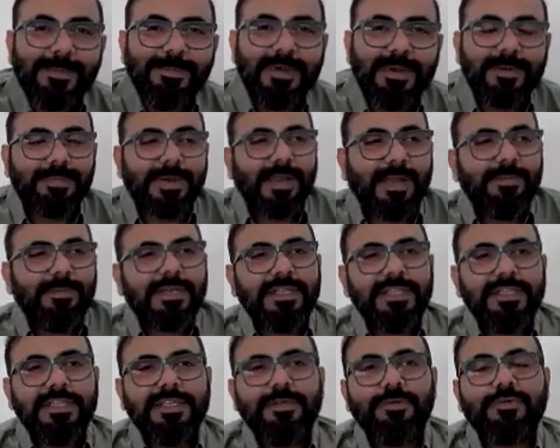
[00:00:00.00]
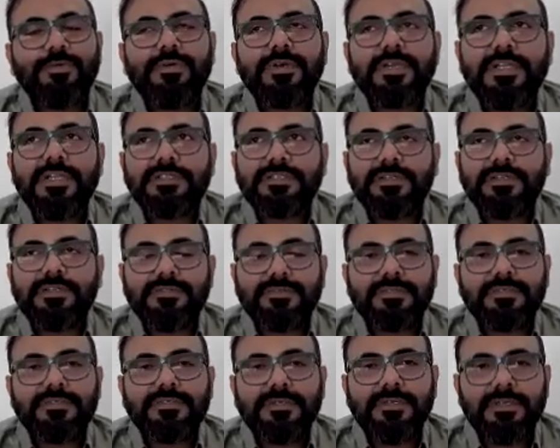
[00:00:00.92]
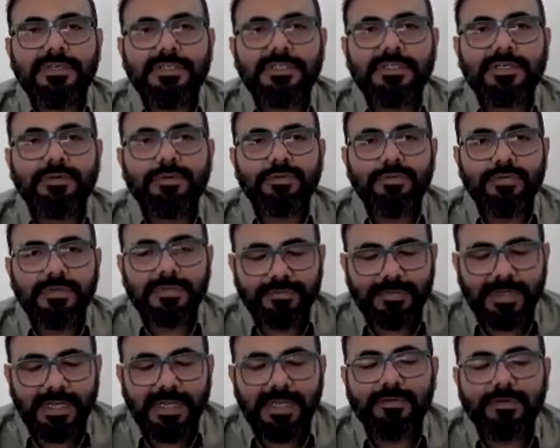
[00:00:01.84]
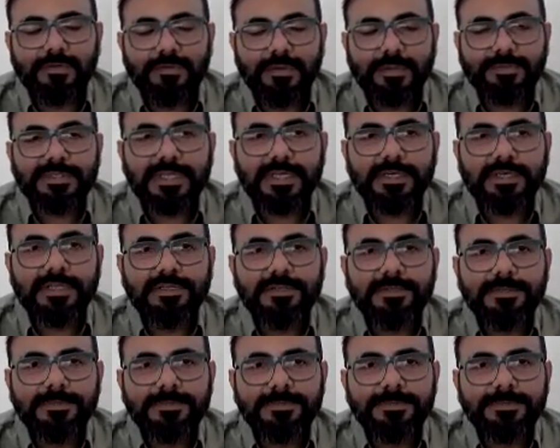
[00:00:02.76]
But primarily you could reach out to us via our website.